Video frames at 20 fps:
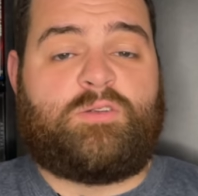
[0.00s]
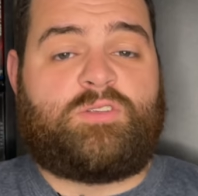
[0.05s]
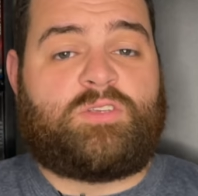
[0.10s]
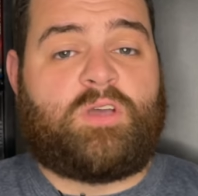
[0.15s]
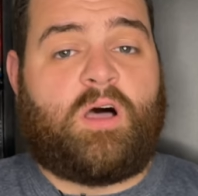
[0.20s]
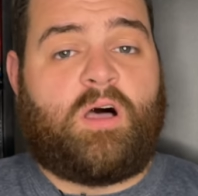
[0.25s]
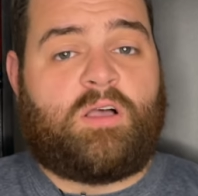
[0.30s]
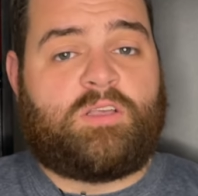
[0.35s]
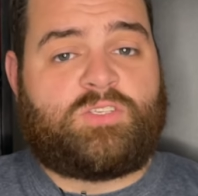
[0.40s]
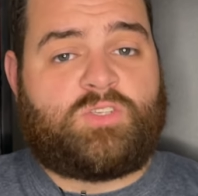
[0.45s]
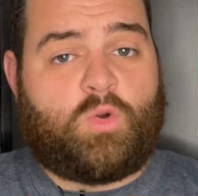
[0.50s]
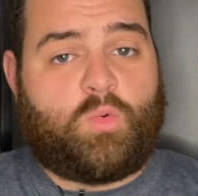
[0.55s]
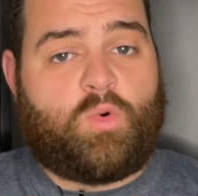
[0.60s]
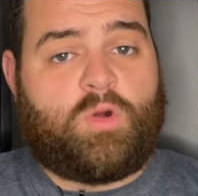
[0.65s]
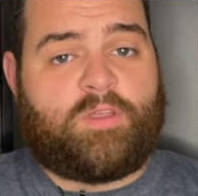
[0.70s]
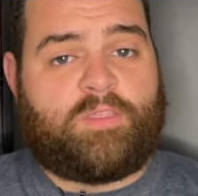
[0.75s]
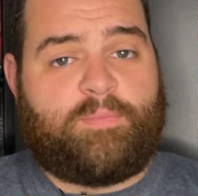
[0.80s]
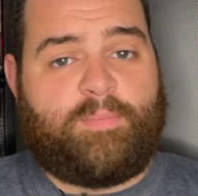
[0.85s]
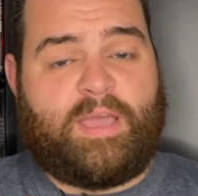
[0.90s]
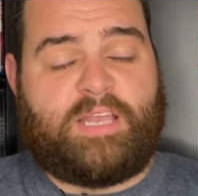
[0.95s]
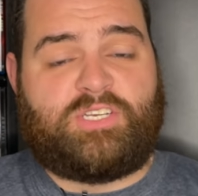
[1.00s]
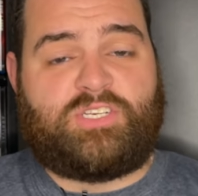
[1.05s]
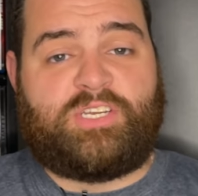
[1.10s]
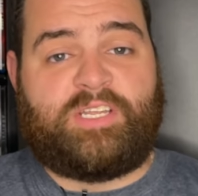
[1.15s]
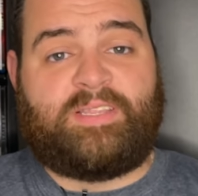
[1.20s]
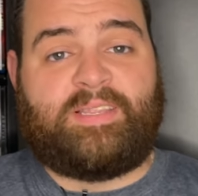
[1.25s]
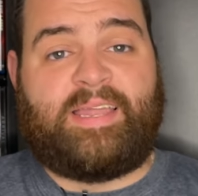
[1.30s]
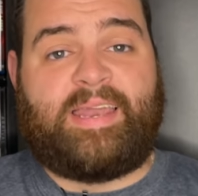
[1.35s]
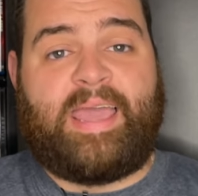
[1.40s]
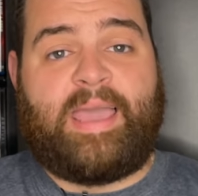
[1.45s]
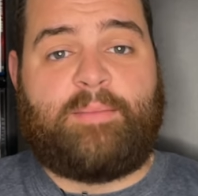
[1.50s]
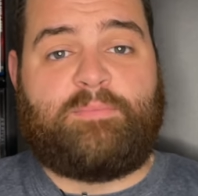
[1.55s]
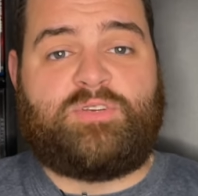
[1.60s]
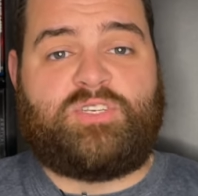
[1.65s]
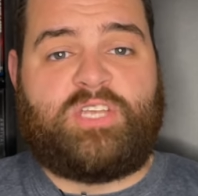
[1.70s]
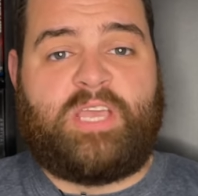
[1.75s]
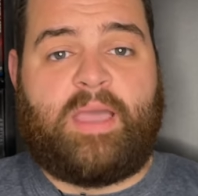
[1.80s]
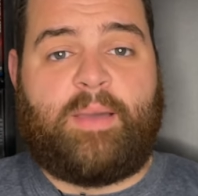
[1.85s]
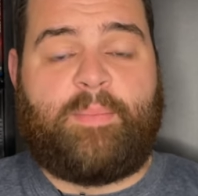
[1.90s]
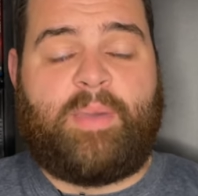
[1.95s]
it's also worth mentioning that
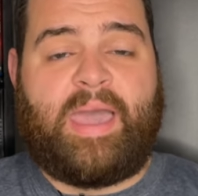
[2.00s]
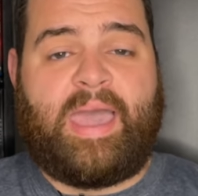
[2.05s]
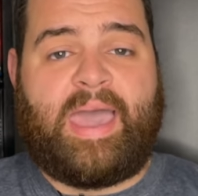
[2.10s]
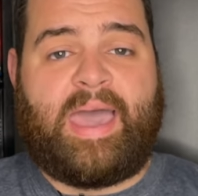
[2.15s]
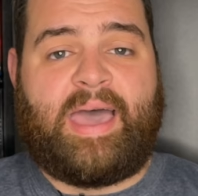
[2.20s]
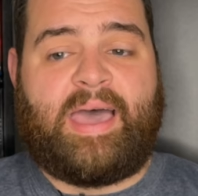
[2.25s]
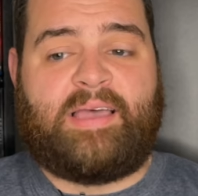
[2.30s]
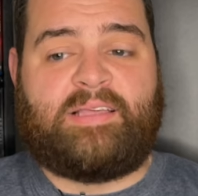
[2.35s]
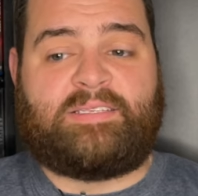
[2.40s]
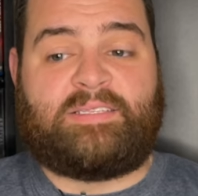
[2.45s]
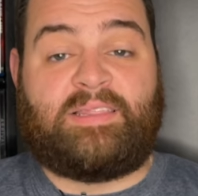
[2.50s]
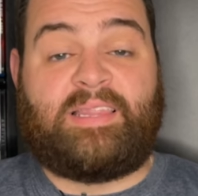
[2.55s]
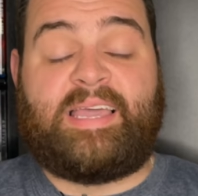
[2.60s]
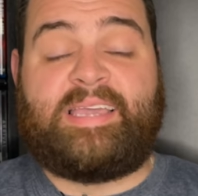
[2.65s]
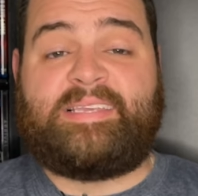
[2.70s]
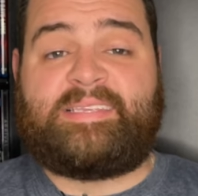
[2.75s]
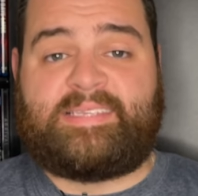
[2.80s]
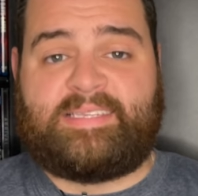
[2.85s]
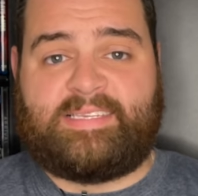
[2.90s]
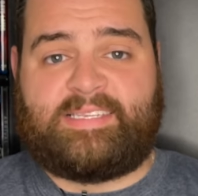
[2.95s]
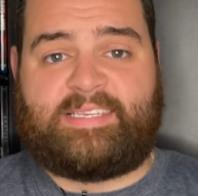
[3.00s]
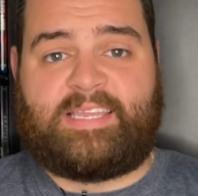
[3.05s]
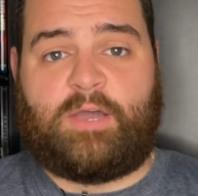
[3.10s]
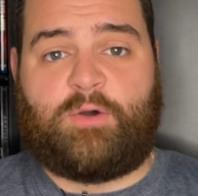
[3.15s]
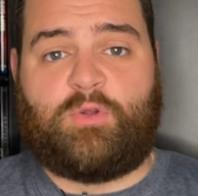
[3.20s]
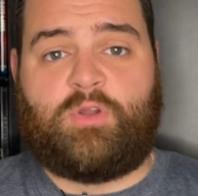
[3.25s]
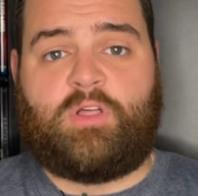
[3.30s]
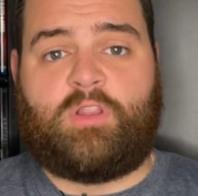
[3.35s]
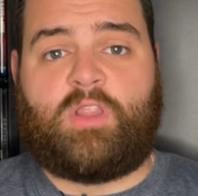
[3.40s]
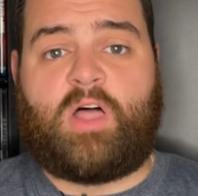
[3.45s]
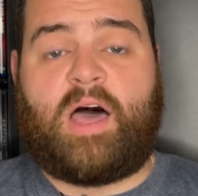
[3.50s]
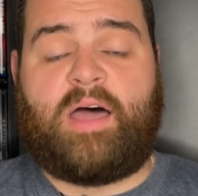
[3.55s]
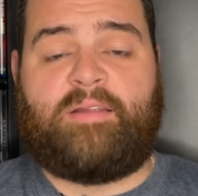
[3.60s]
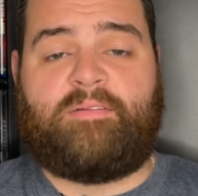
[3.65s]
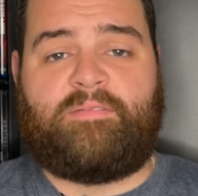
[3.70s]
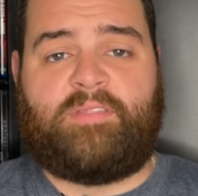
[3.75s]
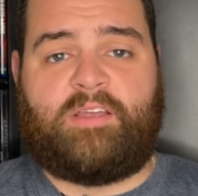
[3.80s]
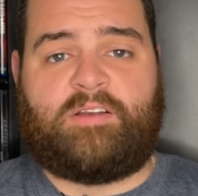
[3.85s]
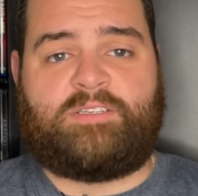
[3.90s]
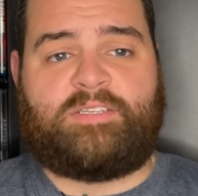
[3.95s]
MGM has licensed out a lot
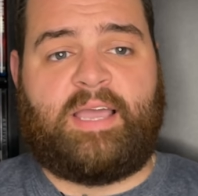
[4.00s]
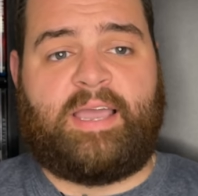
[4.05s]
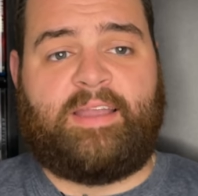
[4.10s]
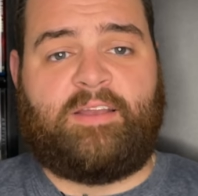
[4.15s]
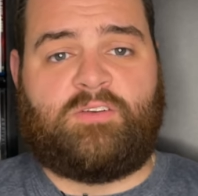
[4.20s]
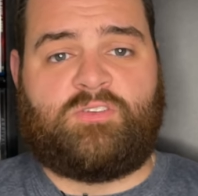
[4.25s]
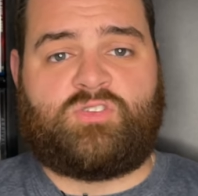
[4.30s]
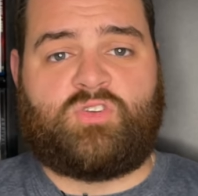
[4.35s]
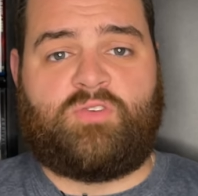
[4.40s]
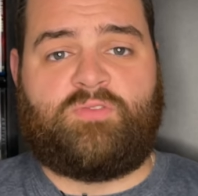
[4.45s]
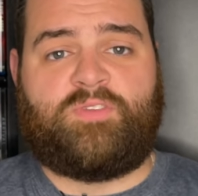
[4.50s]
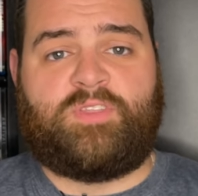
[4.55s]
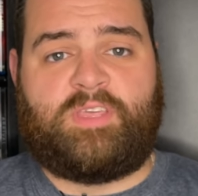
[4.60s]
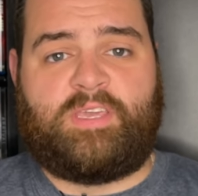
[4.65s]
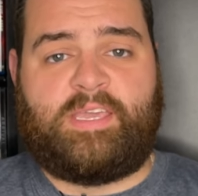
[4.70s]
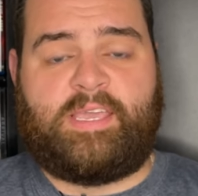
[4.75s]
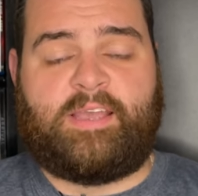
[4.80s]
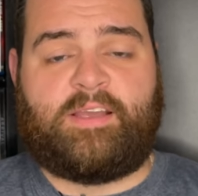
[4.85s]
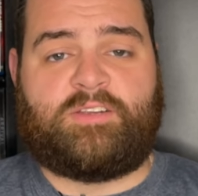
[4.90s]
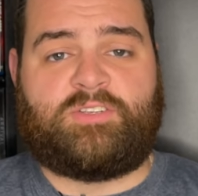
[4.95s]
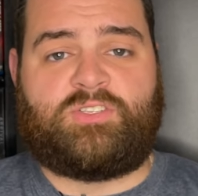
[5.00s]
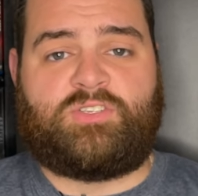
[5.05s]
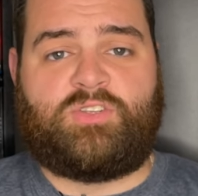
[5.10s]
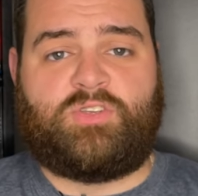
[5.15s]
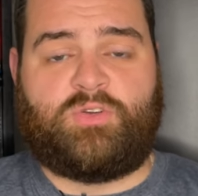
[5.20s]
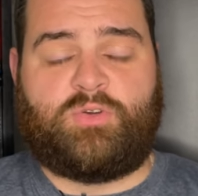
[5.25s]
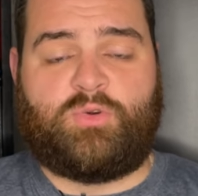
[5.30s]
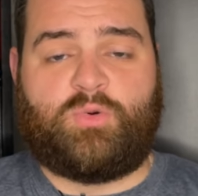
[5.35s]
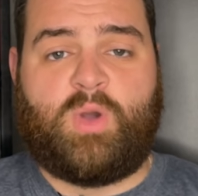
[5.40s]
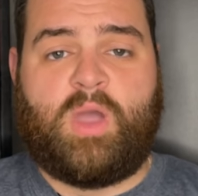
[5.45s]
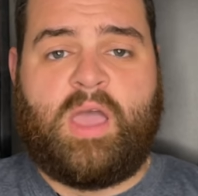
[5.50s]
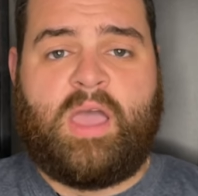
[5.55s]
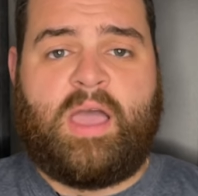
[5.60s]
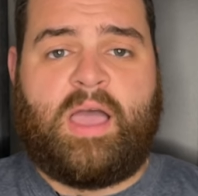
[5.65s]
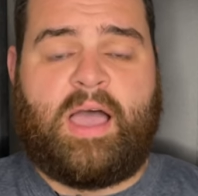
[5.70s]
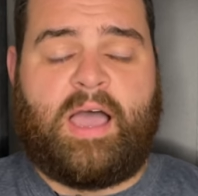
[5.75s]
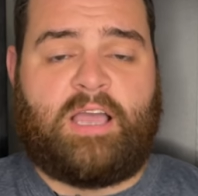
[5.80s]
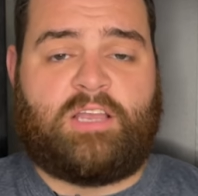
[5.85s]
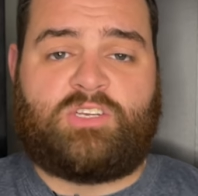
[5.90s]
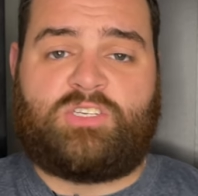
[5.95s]
of their titles over the years to
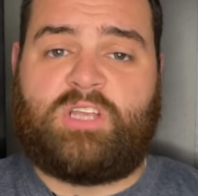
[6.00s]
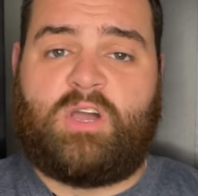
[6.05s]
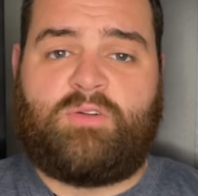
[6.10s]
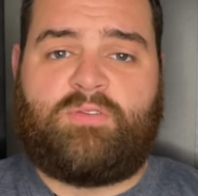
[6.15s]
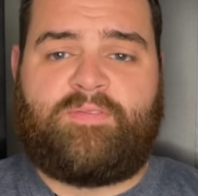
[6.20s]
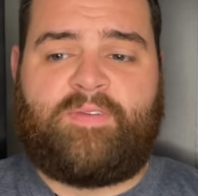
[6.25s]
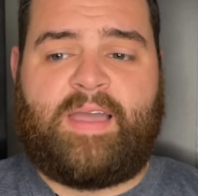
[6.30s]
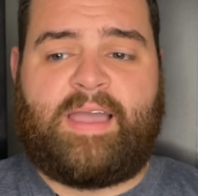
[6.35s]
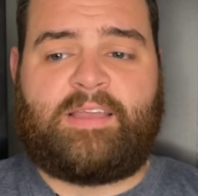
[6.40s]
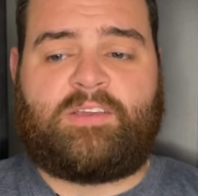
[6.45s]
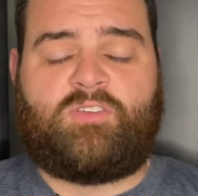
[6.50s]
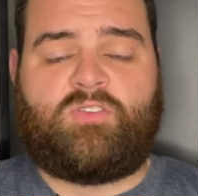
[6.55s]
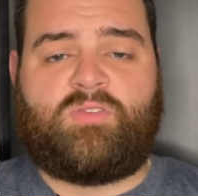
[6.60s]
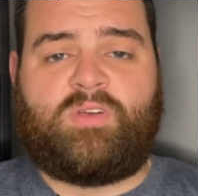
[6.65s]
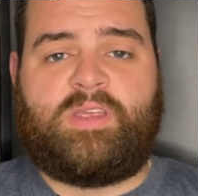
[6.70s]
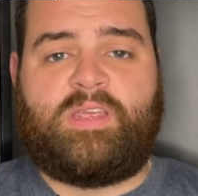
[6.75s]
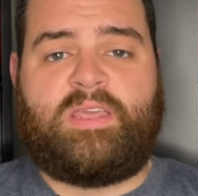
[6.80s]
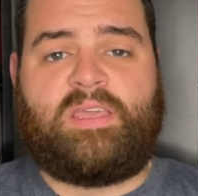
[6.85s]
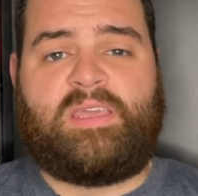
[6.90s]
Shout Factory,